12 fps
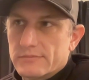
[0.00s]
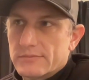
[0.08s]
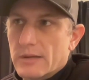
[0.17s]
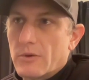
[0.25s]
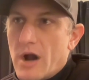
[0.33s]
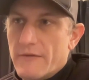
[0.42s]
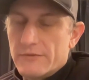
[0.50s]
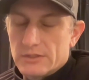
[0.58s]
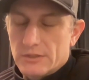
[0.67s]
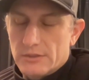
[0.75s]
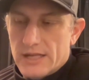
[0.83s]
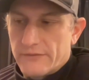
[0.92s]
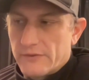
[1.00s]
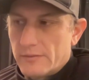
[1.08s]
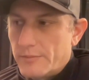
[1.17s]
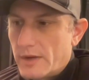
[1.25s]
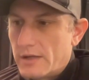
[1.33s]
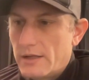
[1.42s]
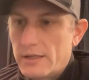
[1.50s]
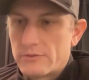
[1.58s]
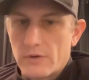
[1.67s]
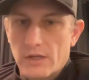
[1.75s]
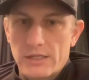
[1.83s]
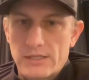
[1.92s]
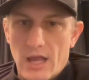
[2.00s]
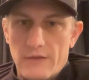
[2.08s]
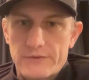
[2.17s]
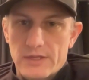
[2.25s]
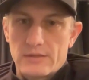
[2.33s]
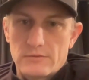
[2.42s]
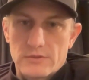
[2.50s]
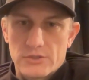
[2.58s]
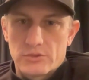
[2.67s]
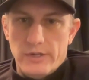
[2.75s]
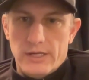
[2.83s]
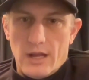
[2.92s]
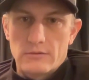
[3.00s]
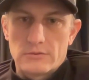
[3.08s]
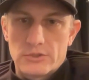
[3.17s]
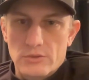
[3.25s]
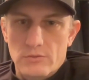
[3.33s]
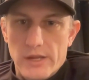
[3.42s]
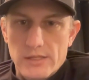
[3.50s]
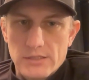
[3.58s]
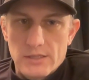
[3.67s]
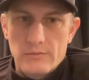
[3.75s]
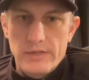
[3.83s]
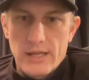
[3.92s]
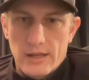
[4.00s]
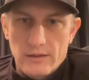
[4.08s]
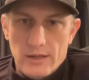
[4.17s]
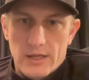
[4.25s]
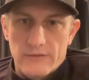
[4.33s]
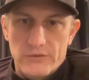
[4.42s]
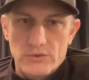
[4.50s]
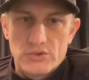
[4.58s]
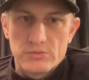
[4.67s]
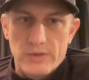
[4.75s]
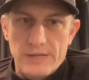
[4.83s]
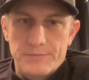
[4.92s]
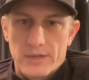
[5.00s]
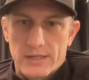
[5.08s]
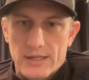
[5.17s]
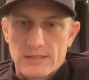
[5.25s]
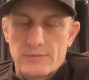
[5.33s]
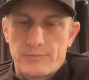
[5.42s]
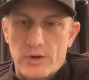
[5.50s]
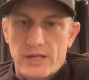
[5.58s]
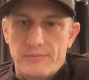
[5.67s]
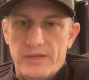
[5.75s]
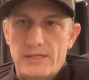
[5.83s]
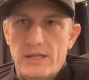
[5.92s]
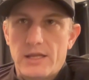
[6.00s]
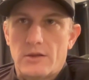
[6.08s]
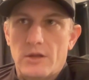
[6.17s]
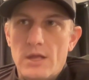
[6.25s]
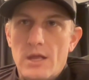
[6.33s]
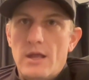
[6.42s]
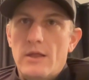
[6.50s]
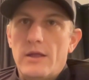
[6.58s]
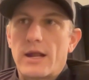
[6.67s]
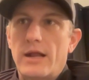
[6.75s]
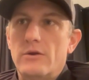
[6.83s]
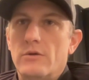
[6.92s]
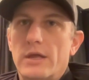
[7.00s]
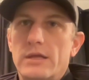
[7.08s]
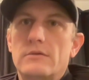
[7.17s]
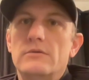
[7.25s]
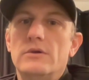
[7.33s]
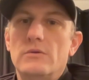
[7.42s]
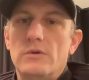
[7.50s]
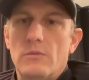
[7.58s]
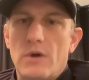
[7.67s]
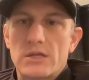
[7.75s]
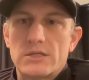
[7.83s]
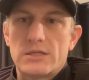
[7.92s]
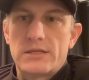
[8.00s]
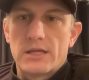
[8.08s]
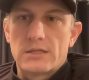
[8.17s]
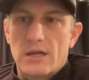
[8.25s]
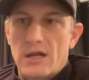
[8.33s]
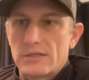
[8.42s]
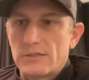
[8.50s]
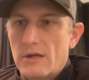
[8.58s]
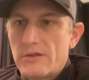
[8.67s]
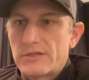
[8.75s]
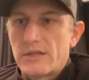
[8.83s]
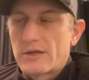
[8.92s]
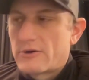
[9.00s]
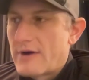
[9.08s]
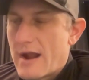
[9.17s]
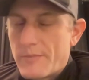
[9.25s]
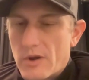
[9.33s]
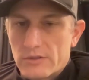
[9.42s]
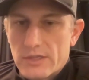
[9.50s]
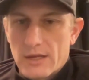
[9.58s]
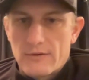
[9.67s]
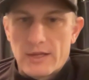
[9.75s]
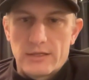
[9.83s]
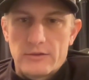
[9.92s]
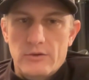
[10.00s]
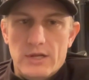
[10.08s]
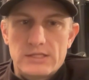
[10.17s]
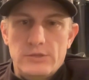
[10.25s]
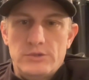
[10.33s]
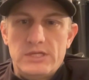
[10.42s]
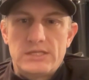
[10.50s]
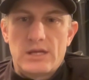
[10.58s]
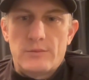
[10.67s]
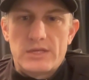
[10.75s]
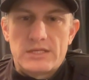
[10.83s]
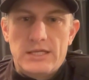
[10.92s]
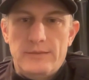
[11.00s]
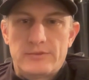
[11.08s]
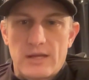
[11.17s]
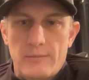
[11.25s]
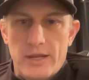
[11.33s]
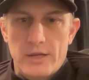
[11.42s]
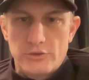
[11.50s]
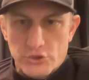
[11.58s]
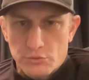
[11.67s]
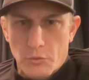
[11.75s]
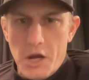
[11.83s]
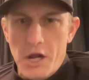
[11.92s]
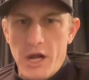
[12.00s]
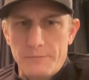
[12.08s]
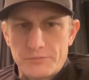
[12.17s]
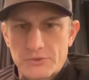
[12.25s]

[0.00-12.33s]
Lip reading: conferences are a little different, but it's really tough to squeak out 2 wins in a weekend. Like if you sweep, like that's a pretty big deal. Like I know, like you watch the TikToks and all this other crap out there. Like you see some of the teams come in sweep